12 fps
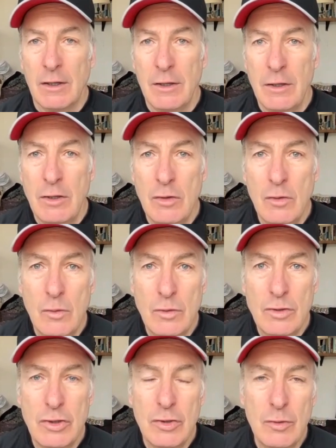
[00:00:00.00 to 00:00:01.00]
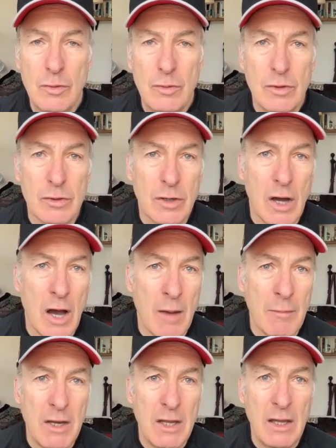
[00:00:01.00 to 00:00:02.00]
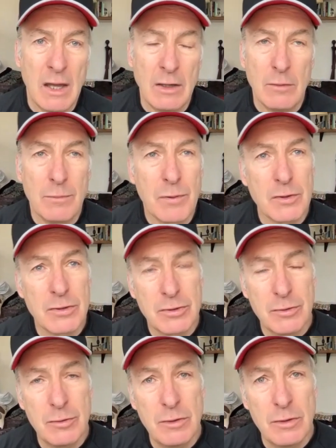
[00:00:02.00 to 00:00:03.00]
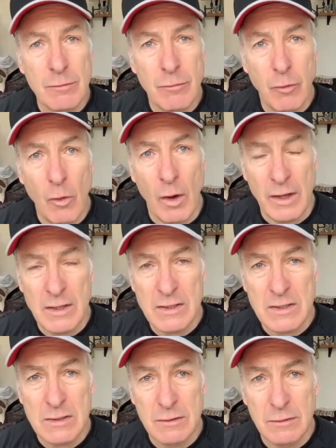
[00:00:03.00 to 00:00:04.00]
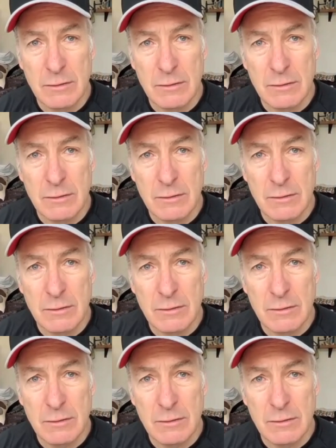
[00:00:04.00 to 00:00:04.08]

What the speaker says: You do your comedy and you pursue your voice